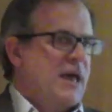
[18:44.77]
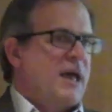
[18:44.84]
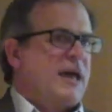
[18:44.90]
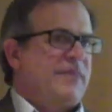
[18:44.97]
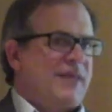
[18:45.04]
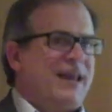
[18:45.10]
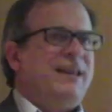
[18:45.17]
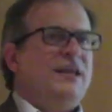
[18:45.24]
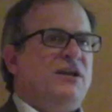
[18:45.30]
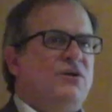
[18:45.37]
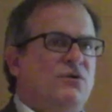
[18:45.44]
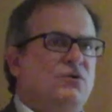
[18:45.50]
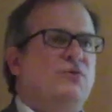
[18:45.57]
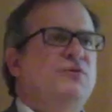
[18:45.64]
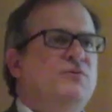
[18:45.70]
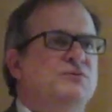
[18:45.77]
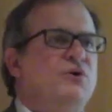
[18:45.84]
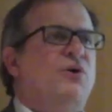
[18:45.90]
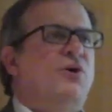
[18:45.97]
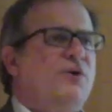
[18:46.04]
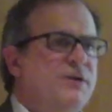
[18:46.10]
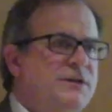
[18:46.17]
And that includes
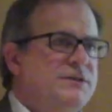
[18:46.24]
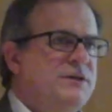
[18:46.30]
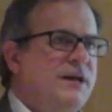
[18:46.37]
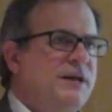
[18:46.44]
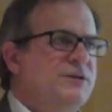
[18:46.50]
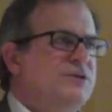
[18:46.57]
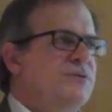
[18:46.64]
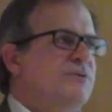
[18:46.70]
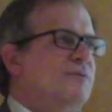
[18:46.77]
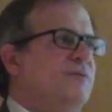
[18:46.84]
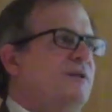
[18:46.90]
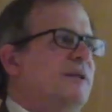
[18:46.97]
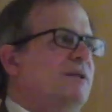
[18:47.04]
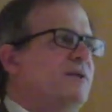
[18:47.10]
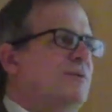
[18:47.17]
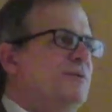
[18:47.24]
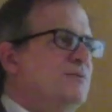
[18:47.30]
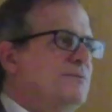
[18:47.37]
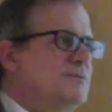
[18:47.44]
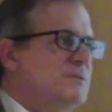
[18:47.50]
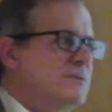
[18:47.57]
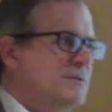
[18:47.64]
architecture, that
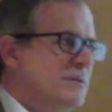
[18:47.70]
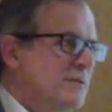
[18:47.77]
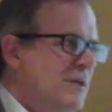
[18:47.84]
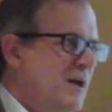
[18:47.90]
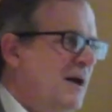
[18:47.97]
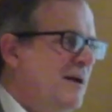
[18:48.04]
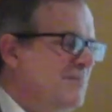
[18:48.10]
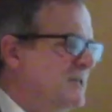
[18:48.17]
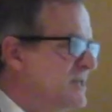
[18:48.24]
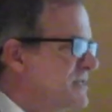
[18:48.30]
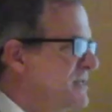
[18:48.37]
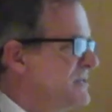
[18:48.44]
includes objects,